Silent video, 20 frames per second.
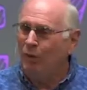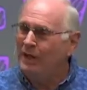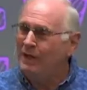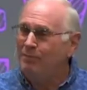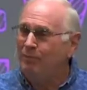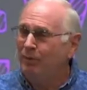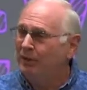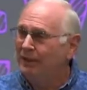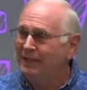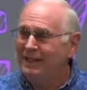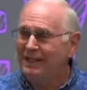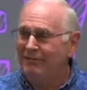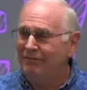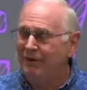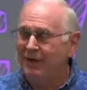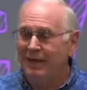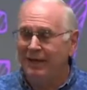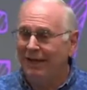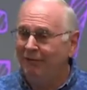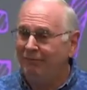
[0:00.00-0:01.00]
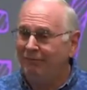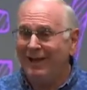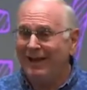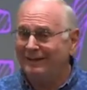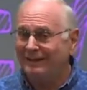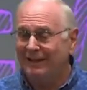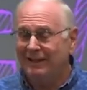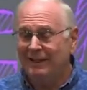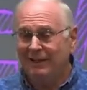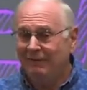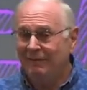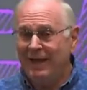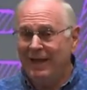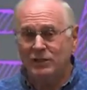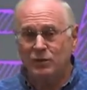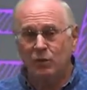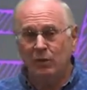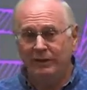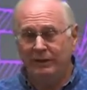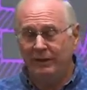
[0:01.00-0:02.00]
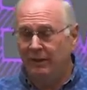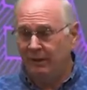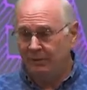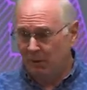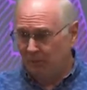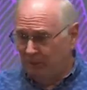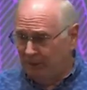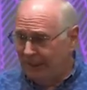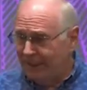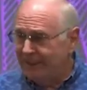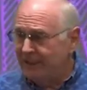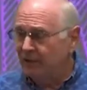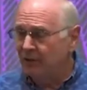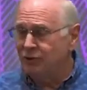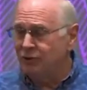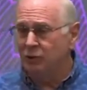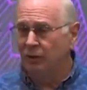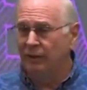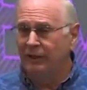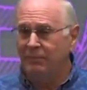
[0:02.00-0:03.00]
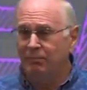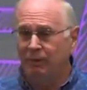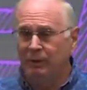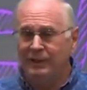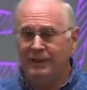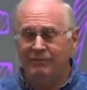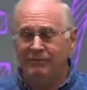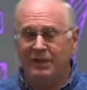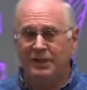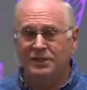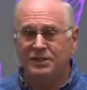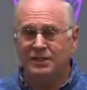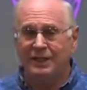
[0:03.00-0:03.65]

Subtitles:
believe, in fact, that's what the millennials really believe this,